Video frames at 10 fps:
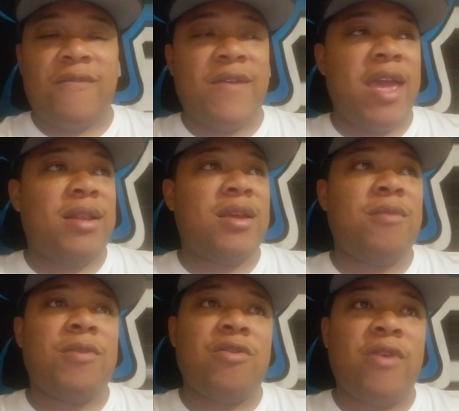if I had to give
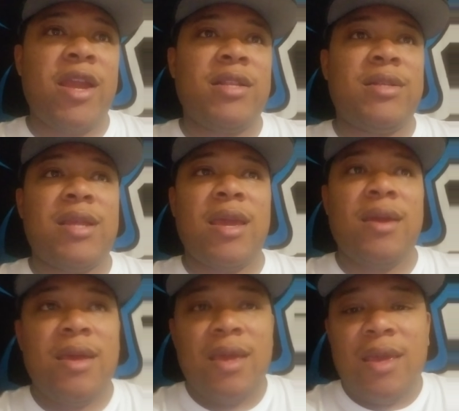them a grade today,
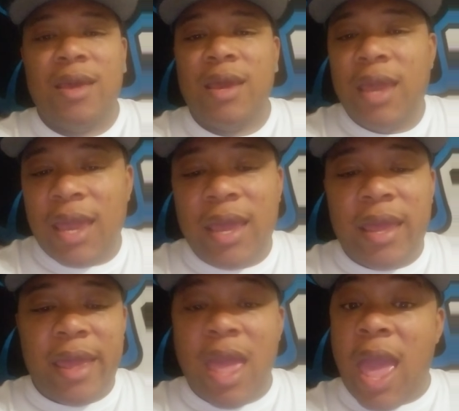
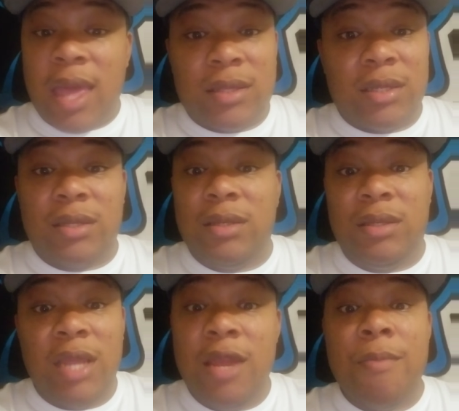it's a
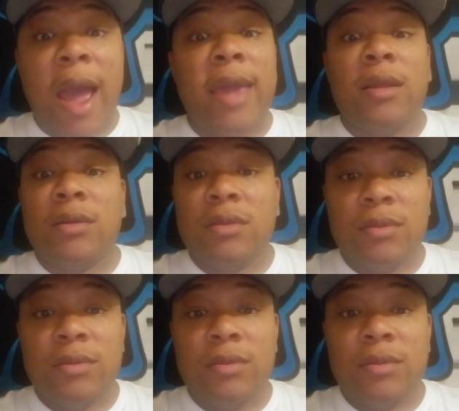D minus.